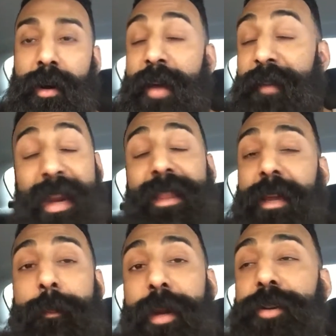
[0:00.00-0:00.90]
If
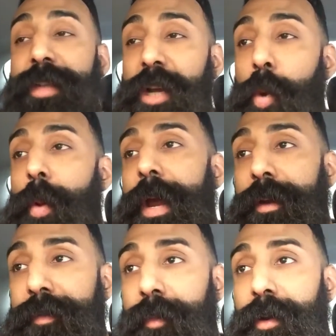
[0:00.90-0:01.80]
anything, beards take
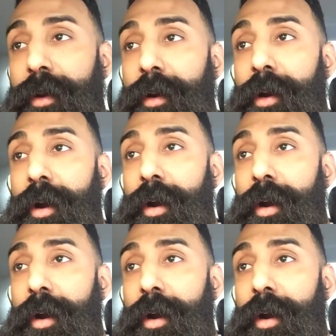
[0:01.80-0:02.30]
away from your